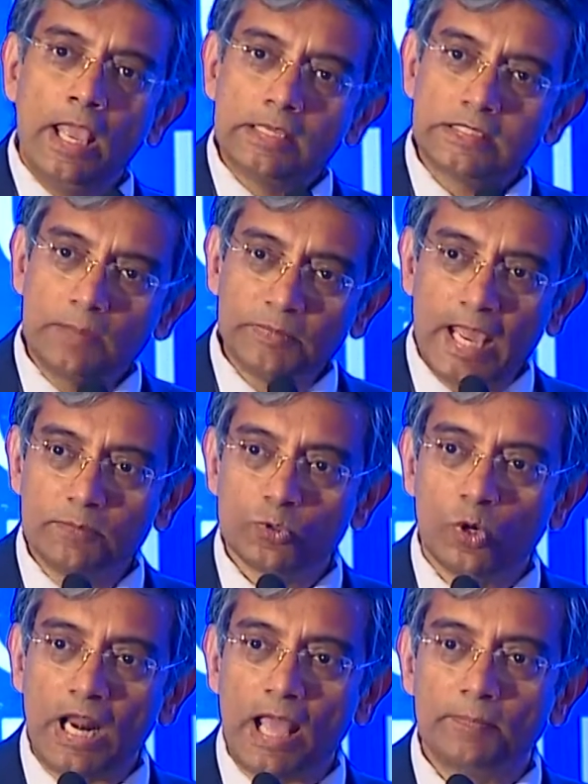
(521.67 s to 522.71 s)
Sometimes
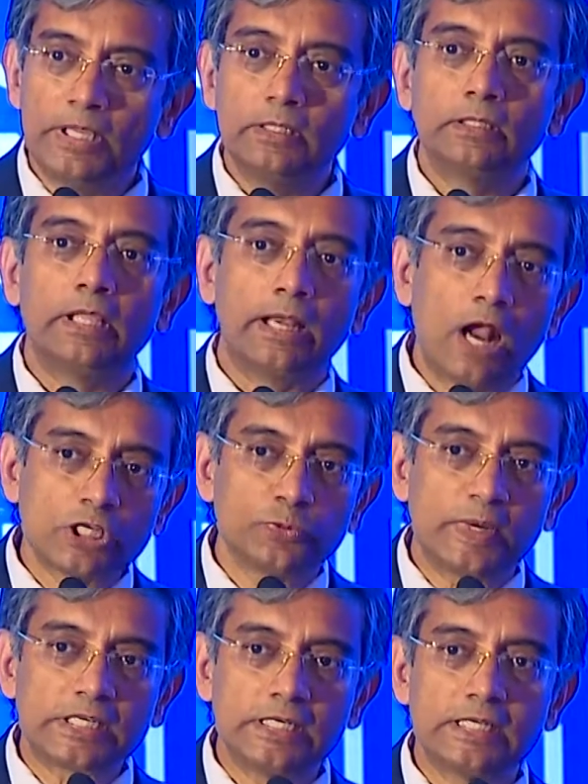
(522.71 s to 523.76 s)
what happens, there are
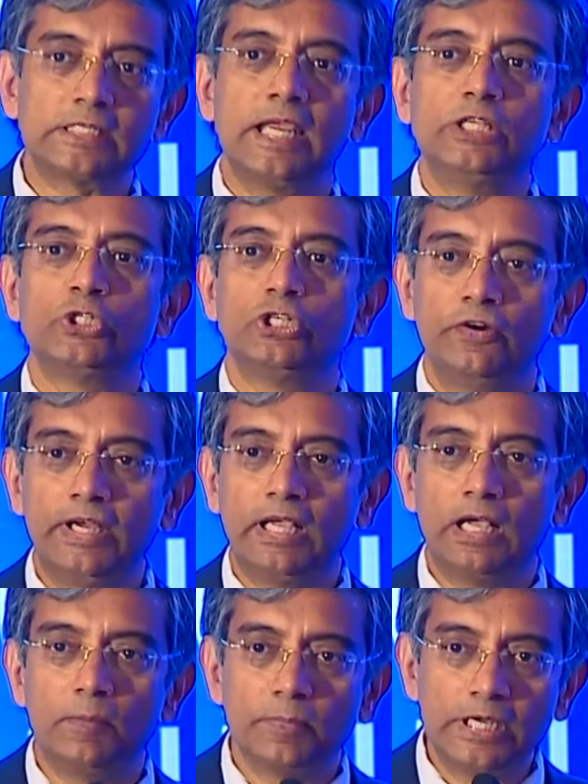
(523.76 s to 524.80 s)
specialist engineering
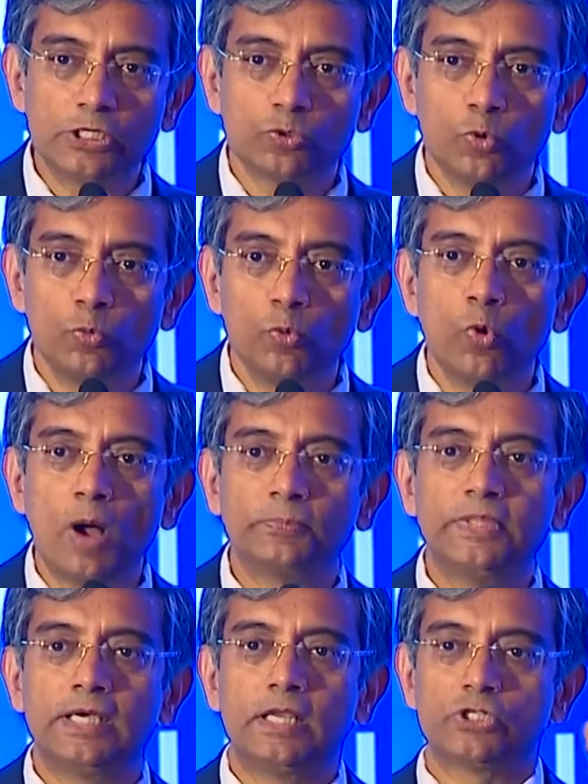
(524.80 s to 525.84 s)
companies who move up
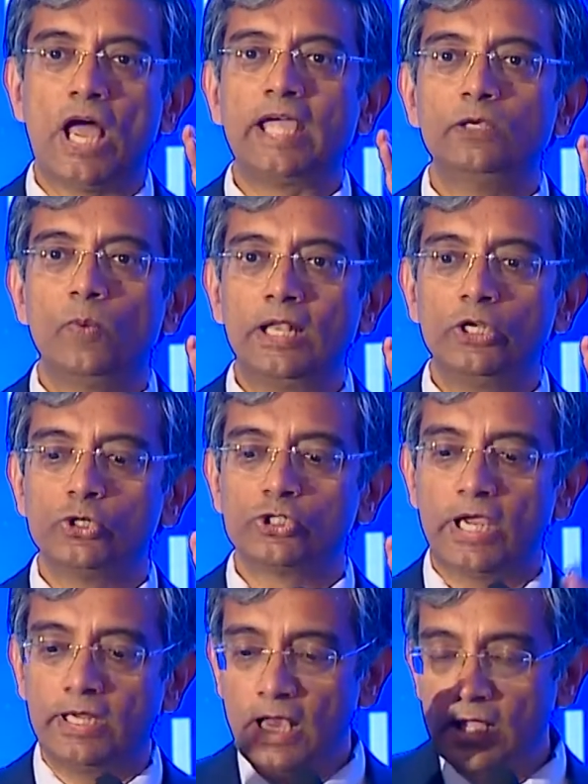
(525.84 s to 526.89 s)
the design value
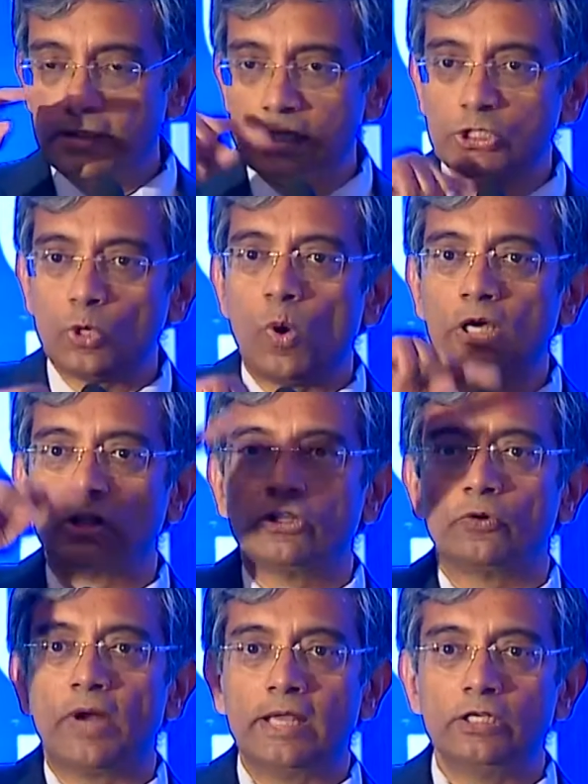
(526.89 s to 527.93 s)
chain. That's the one on the
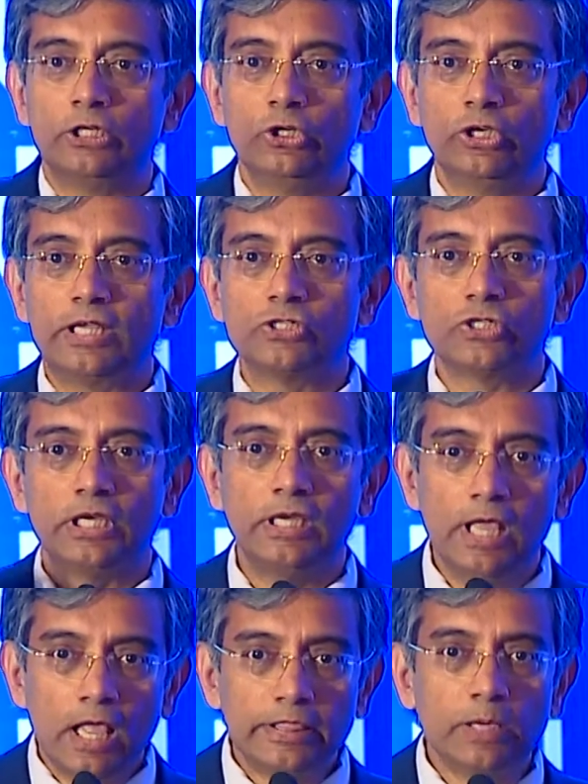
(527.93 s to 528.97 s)
red, you know, you can see.
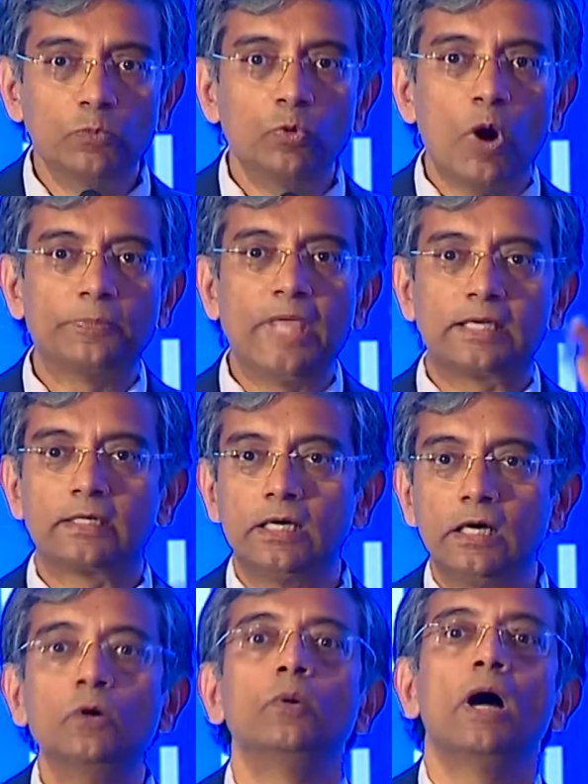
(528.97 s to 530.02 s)
They move up that
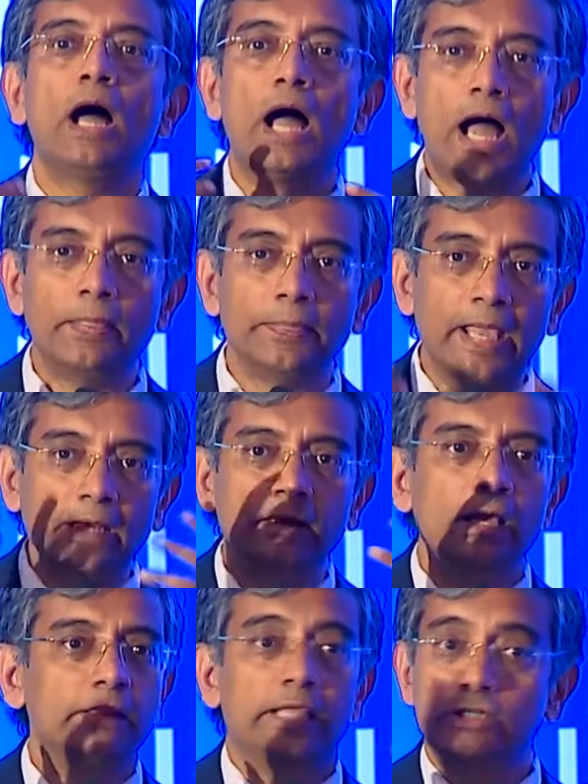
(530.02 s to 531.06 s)
curve, and then
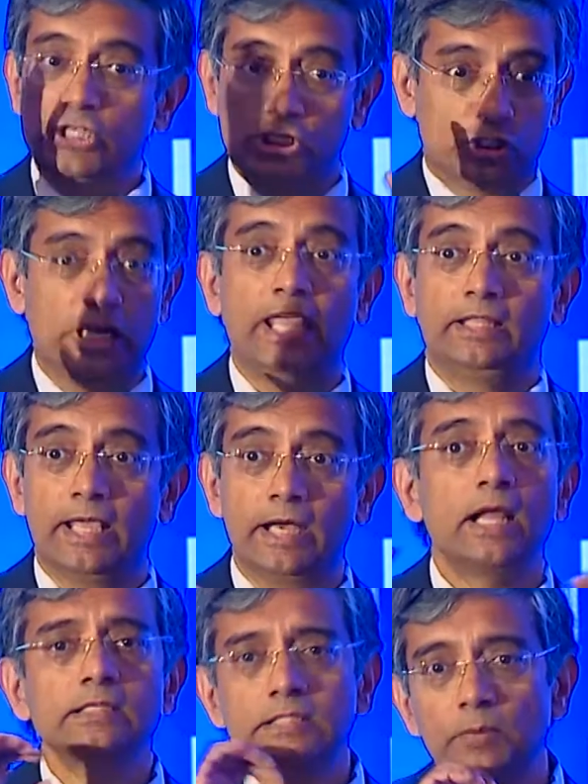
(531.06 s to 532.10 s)
they just stay there.
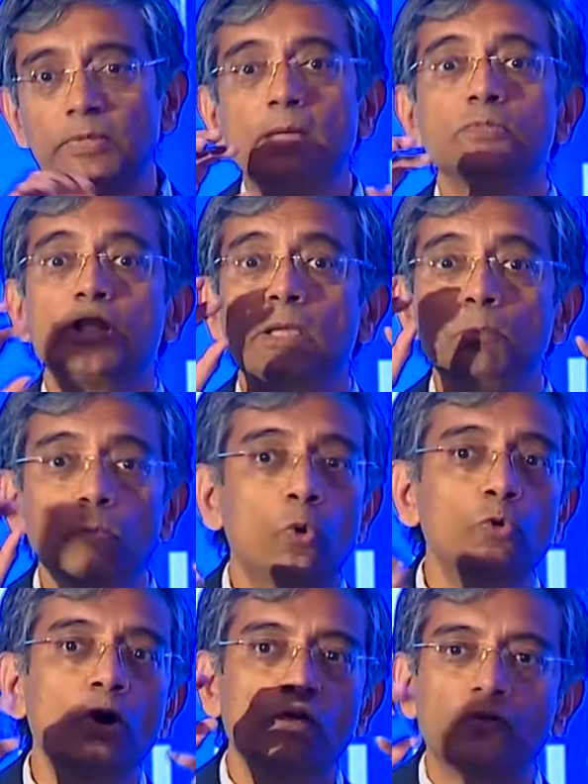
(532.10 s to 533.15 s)
And sometimes they
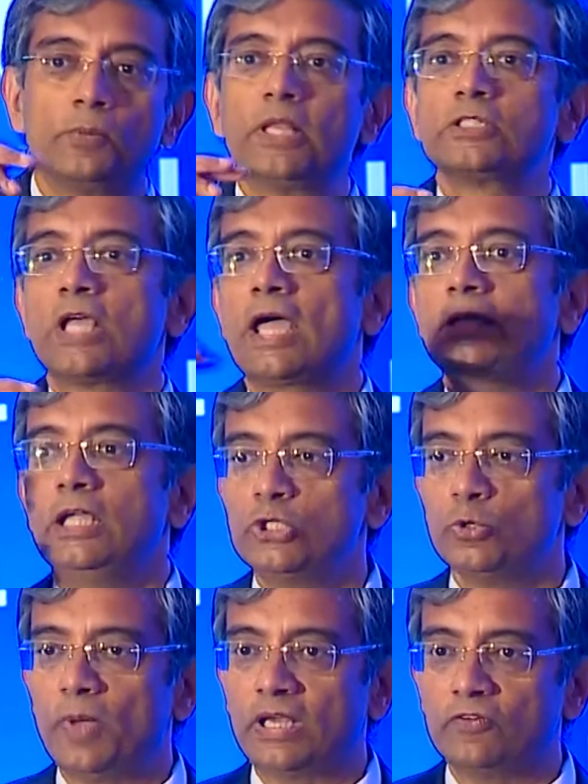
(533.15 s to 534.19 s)
move from design
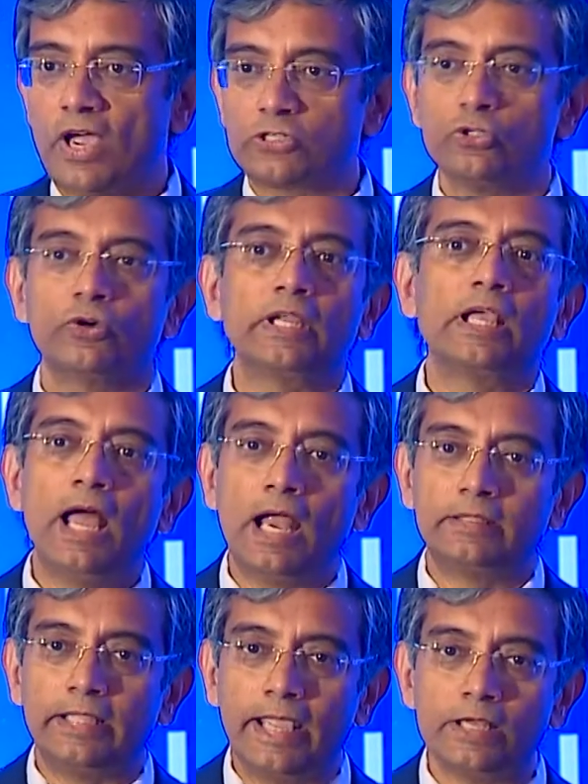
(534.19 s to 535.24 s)
into manufacturing
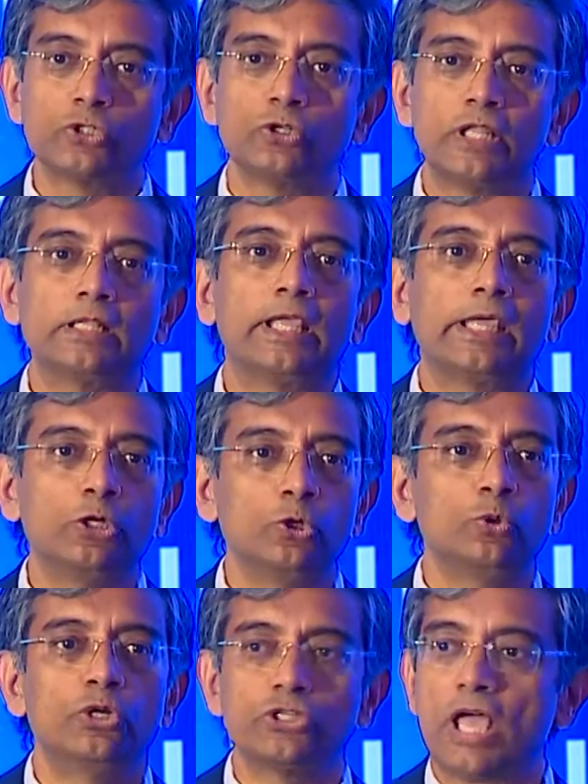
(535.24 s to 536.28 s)
at the end so that they can
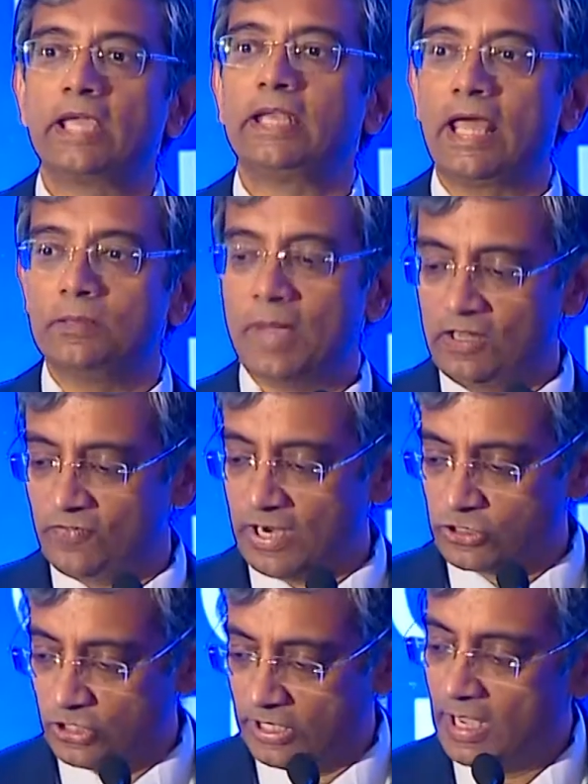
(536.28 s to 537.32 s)
do design and
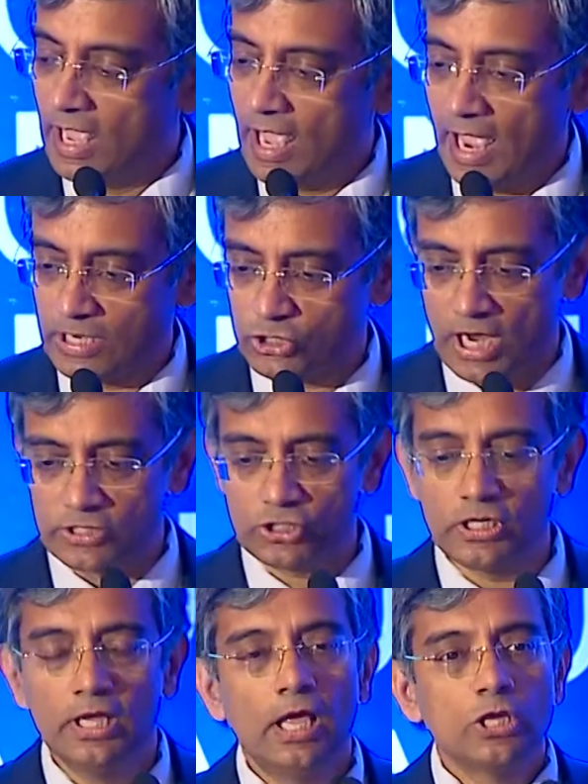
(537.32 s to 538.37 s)
manufacturing as such.